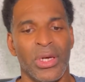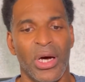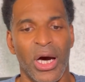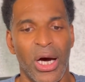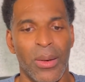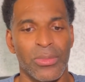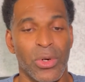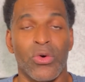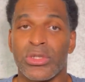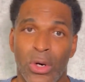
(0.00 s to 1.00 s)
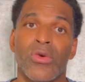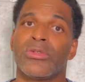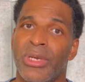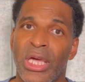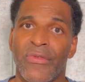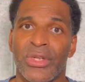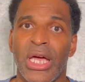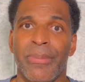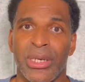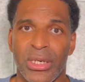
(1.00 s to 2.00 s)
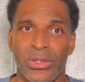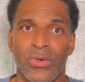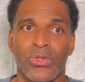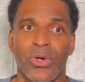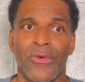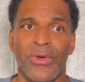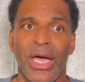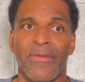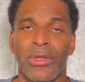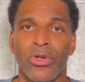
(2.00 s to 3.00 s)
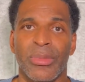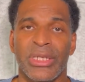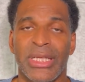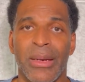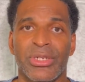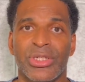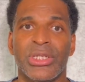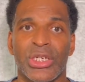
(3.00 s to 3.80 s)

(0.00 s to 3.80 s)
Always be careful of that, because also if you have a little bit of damages,